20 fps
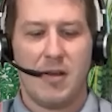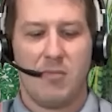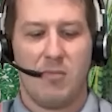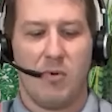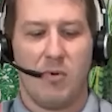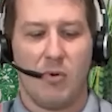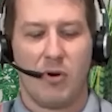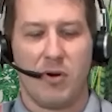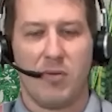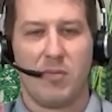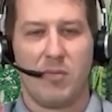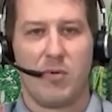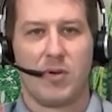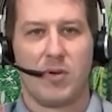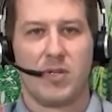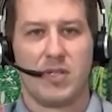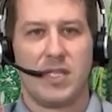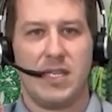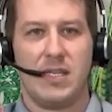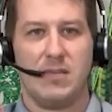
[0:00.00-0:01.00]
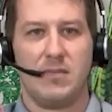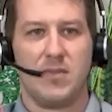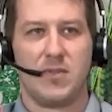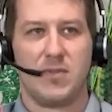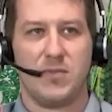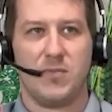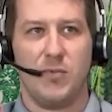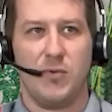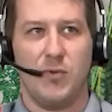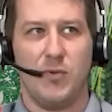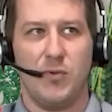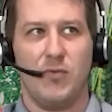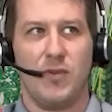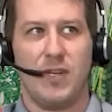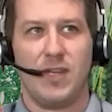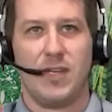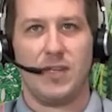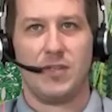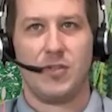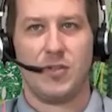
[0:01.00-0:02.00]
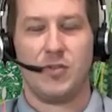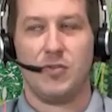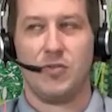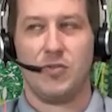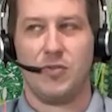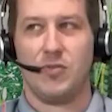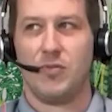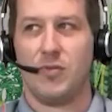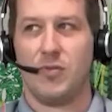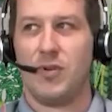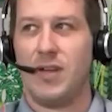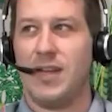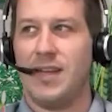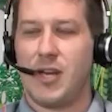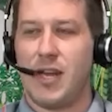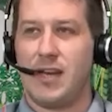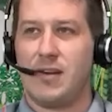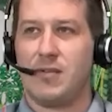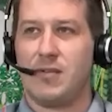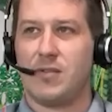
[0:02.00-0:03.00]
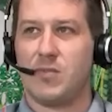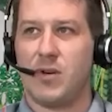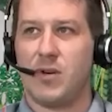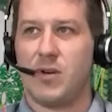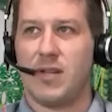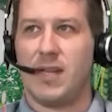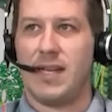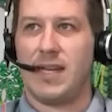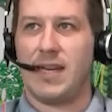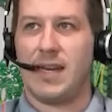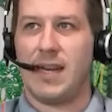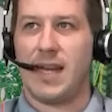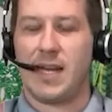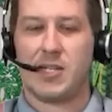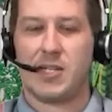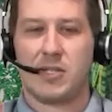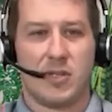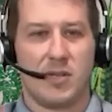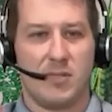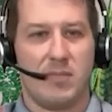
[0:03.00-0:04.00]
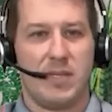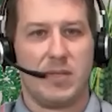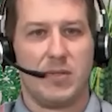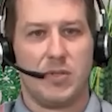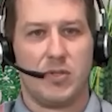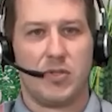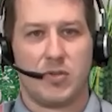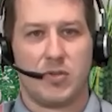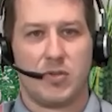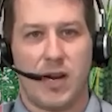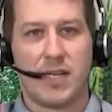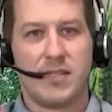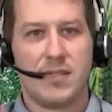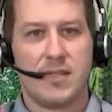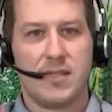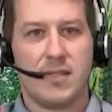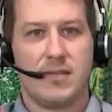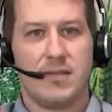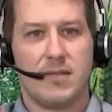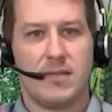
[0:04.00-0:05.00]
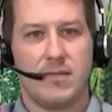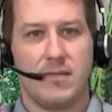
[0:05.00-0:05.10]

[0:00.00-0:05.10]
more and more teams moving to channels where they can actually build trust